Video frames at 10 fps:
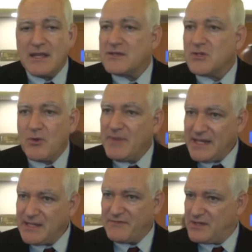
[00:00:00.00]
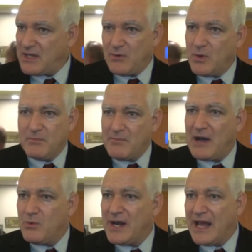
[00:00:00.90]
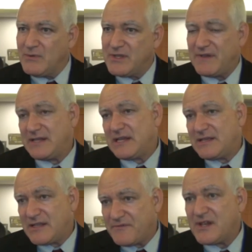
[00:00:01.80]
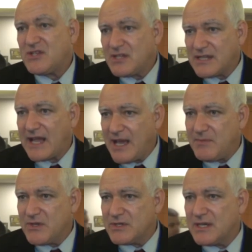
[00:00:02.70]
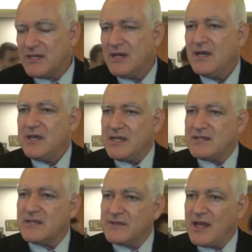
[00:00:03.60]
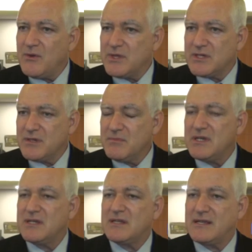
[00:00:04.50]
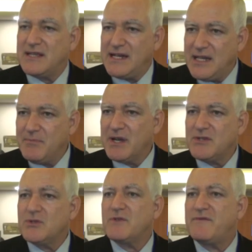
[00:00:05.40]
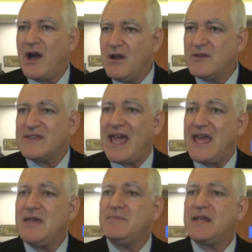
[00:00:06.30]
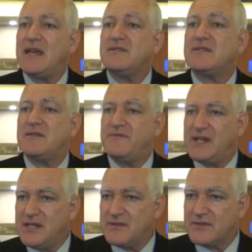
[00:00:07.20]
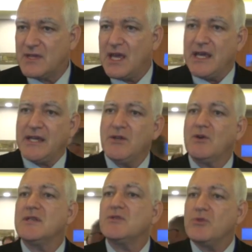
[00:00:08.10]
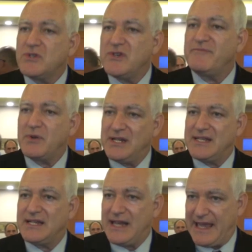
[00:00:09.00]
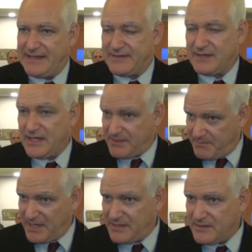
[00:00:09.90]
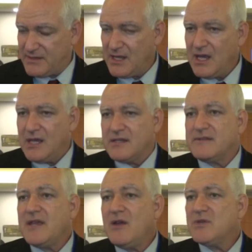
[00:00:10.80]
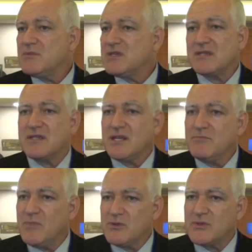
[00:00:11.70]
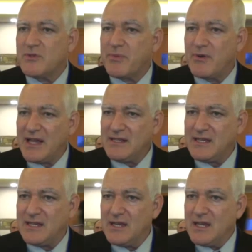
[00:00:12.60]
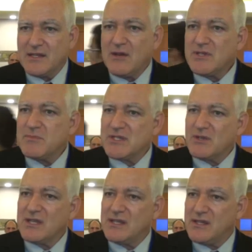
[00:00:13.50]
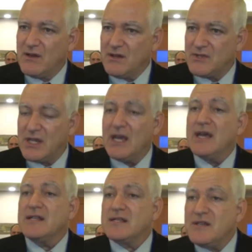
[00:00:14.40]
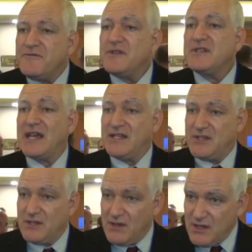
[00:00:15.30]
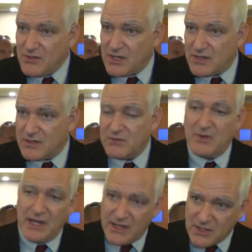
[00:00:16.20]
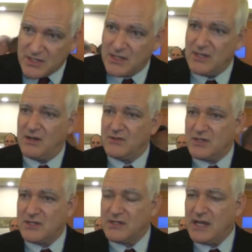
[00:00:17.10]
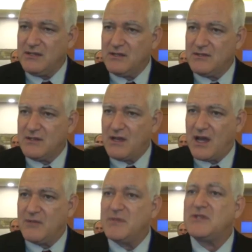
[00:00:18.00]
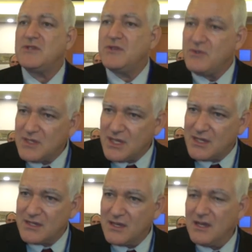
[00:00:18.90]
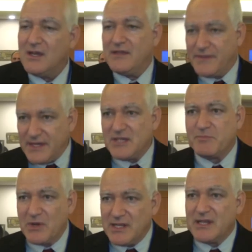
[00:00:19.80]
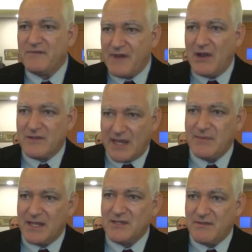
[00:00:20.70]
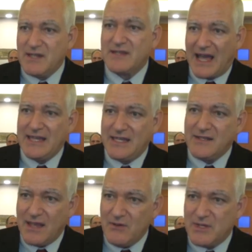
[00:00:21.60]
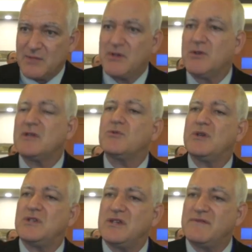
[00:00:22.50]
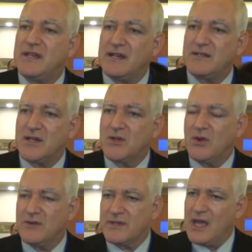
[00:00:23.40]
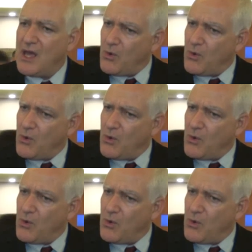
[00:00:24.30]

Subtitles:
There are so many definitions. There are 100 definitions. The definition that I'm using is that terrorism is the deliberate use of violence aimed against civilians in order to achieve political ends. It means that terrorism is a certain modus operandi. Terrorism is not ideology. Different ideologies, religious ideologies and others, are misusing this political violence aimed against civilians, i.e. terrorism, in order to achieve their goals.